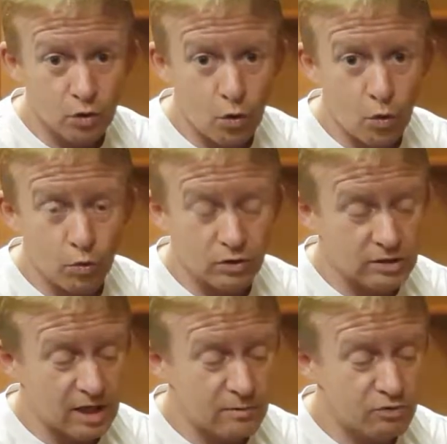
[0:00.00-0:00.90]
all the
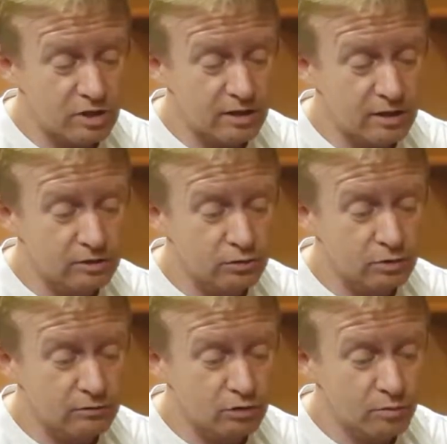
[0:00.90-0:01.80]
same really as
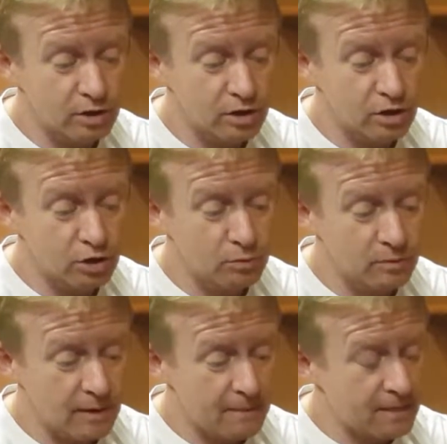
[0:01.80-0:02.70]
doing the Rubik cube.
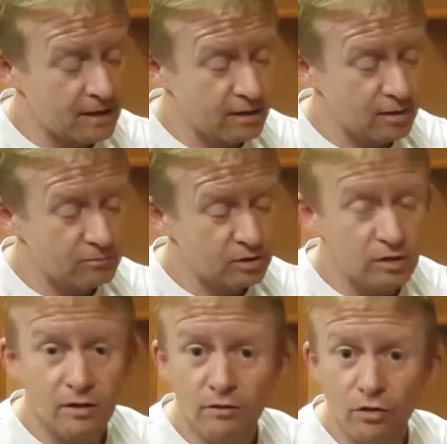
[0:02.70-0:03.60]

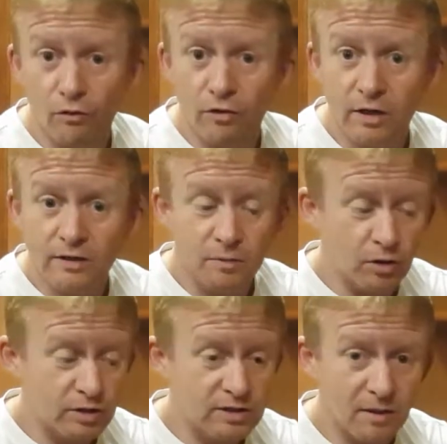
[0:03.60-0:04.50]
Not really, to be
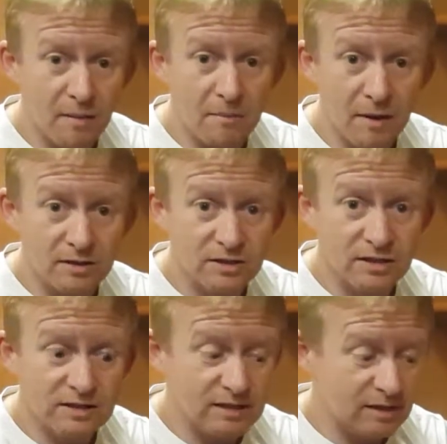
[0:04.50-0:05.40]
honest, much
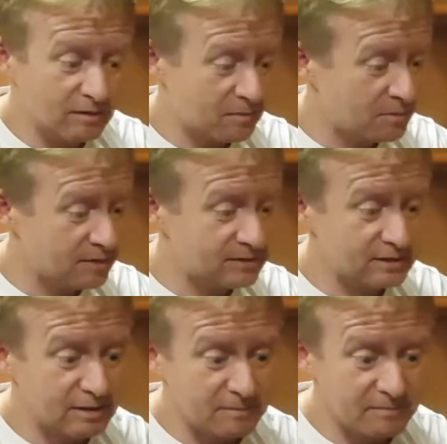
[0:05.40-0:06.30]
easier, but
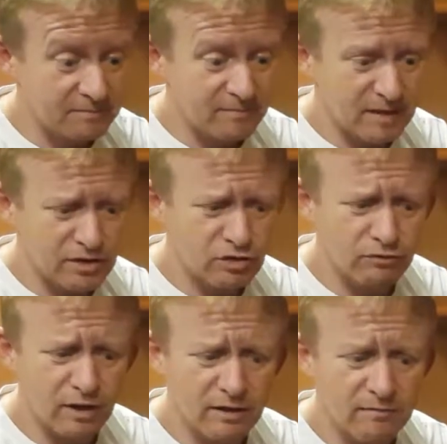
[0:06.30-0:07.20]
good
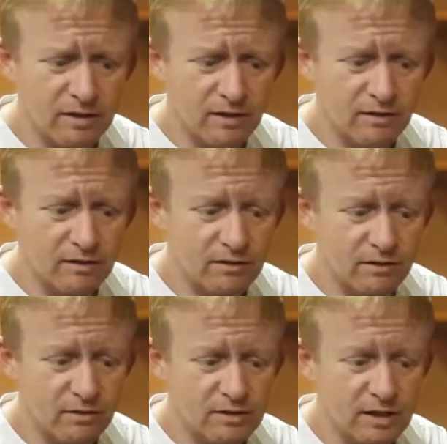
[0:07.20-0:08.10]
fun.
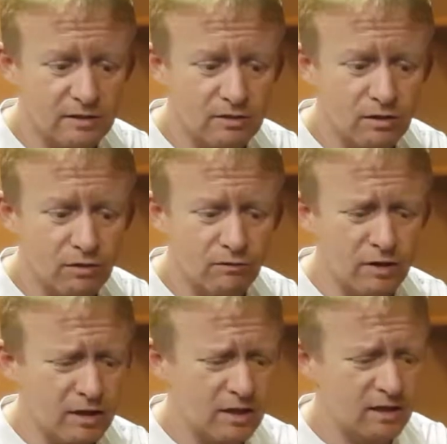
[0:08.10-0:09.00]
30 seconds solved,
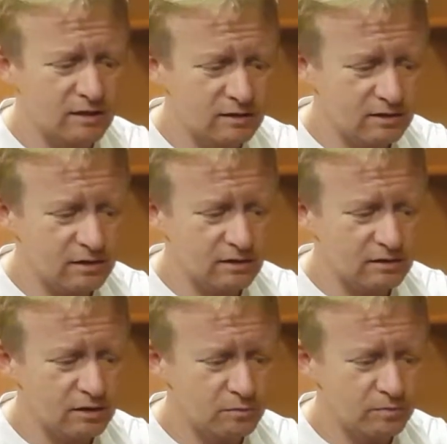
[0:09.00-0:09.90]
and you know, this
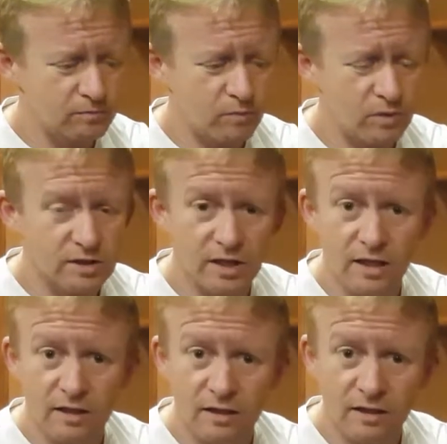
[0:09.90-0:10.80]
cube, once
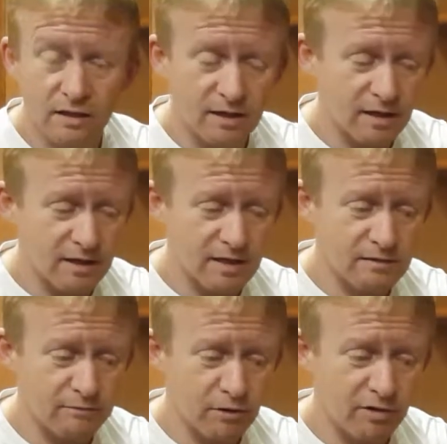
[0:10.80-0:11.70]
again, less
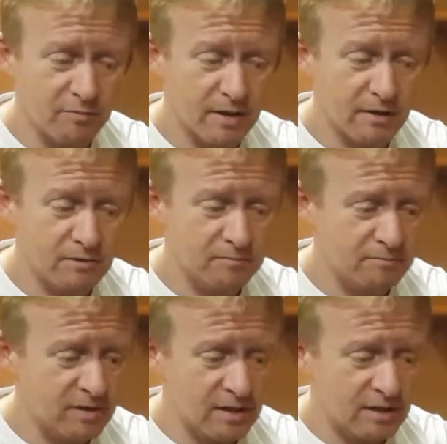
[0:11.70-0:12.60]
than £5,
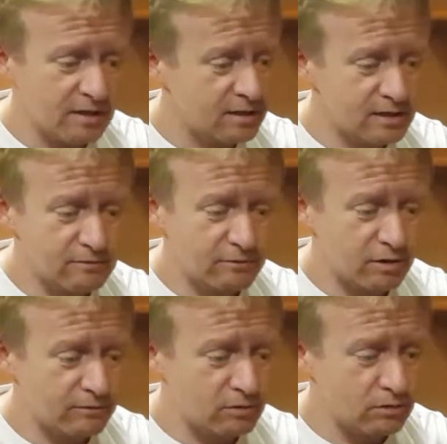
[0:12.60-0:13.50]
less than
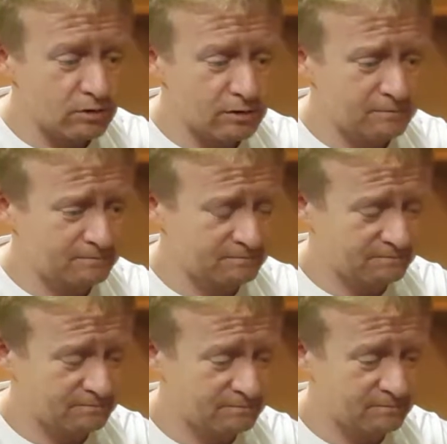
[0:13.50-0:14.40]
$5.
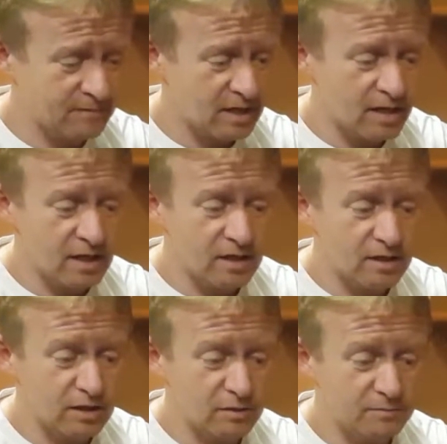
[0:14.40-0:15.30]
You
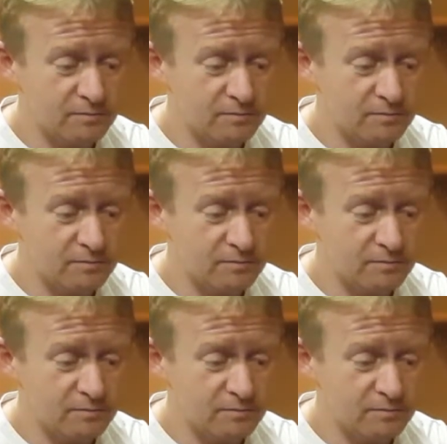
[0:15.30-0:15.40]
know,